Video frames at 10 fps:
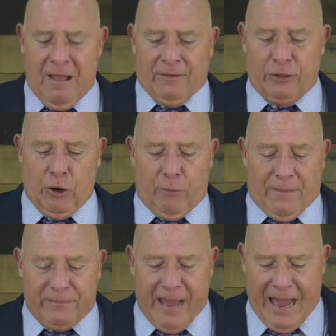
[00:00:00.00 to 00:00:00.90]
Job
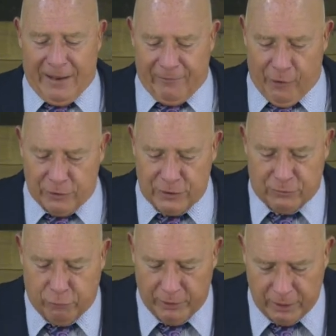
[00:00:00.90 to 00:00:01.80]
9, verse
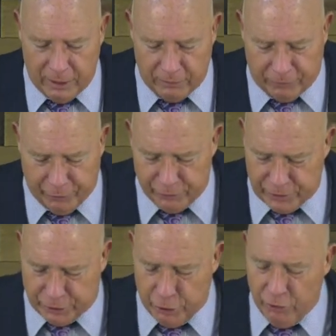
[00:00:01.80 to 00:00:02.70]
20, uh,
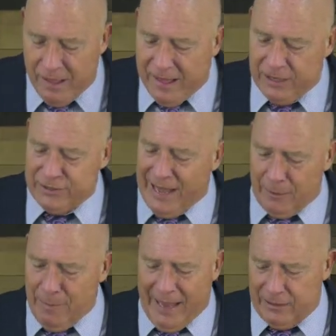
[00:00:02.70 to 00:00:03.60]
32, he's not a
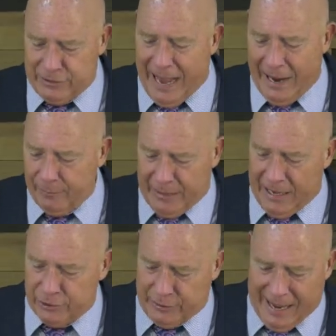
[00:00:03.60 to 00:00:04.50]
man as I am that
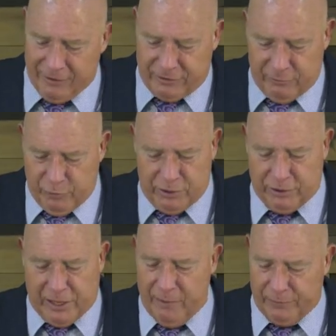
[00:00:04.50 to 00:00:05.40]
I should answer him. We
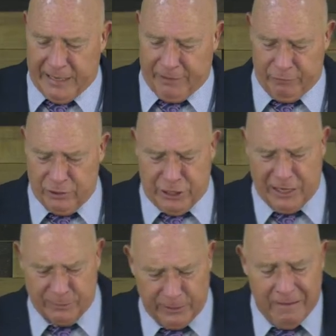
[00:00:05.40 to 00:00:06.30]
should come together in
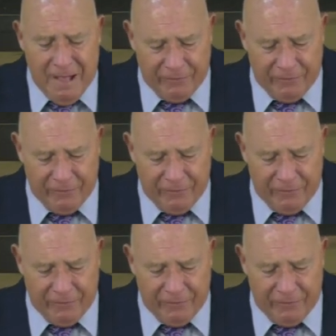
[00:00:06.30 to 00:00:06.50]
judgment.